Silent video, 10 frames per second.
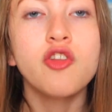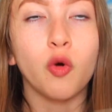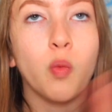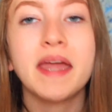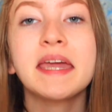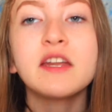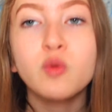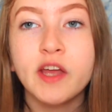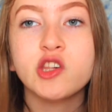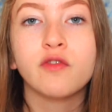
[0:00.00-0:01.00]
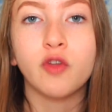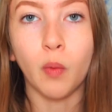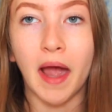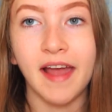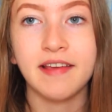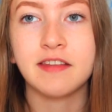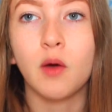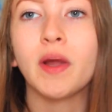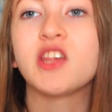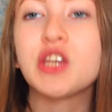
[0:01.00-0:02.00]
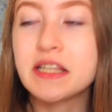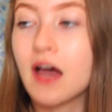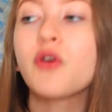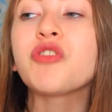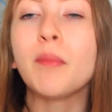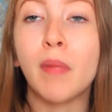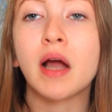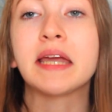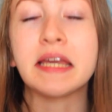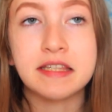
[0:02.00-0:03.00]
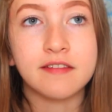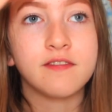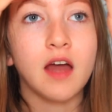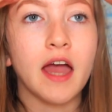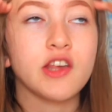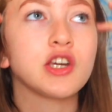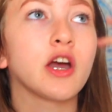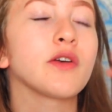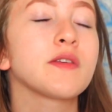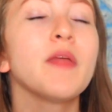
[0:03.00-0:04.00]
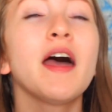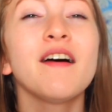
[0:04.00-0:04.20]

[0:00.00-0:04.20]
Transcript: The Wicked Witch of the West, when she tells the monkeys to fly, she goes,